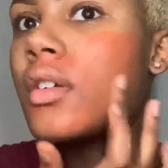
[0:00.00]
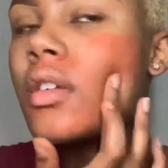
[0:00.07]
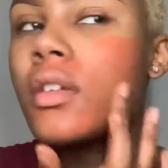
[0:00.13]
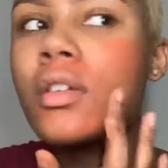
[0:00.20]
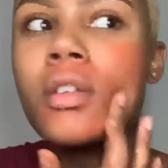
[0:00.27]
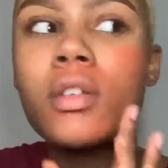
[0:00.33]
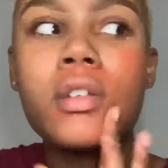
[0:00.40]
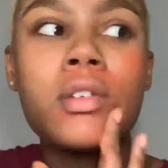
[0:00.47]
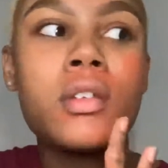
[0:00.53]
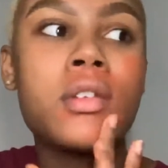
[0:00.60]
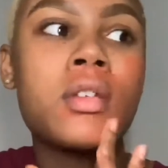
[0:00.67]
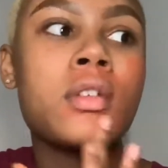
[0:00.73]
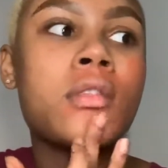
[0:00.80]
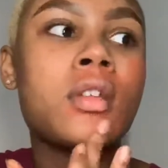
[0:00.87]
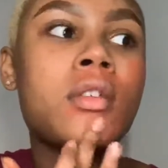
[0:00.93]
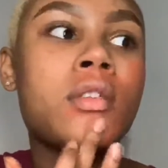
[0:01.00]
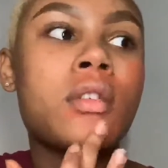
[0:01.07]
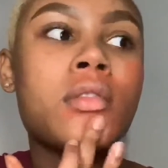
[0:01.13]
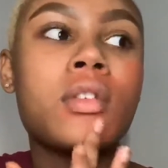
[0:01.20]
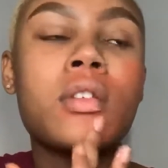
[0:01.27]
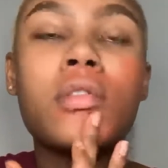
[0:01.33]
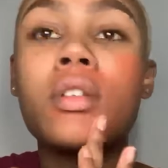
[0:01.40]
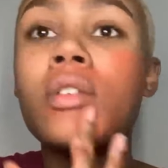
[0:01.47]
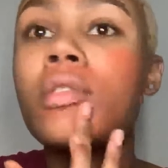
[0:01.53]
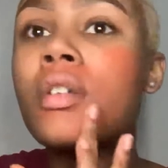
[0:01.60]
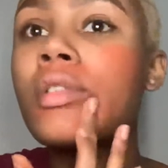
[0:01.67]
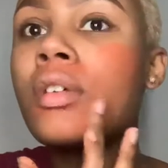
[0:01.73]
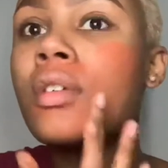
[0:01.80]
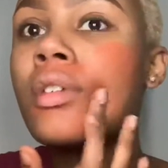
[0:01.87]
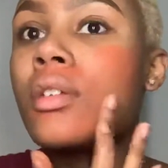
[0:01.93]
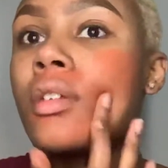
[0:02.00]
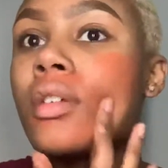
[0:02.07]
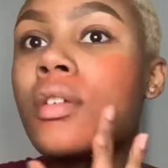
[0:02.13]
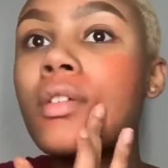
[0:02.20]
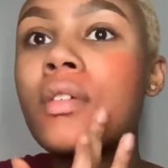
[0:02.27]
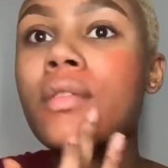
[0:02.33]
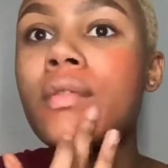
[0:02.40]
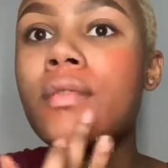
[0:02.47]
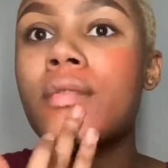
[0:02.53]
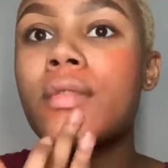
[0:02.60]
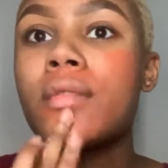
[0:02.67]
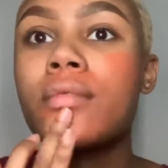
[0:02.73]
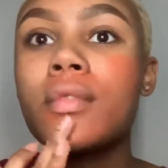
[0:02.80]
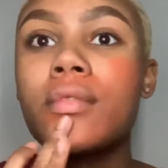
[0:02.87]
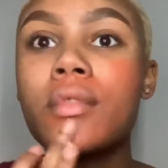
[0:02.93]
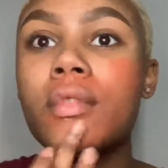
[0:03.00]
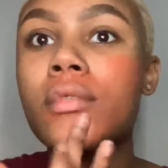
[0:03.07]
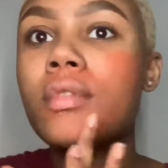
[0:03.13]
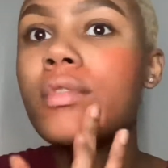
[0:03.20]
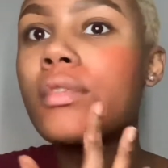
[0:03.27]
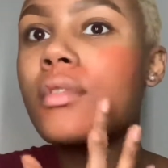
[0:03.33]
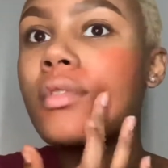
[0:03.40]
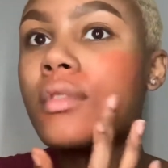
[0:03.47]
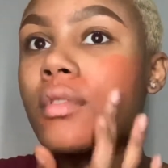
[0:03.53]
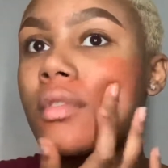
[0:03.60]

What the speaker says: ASMR videos to relax myself,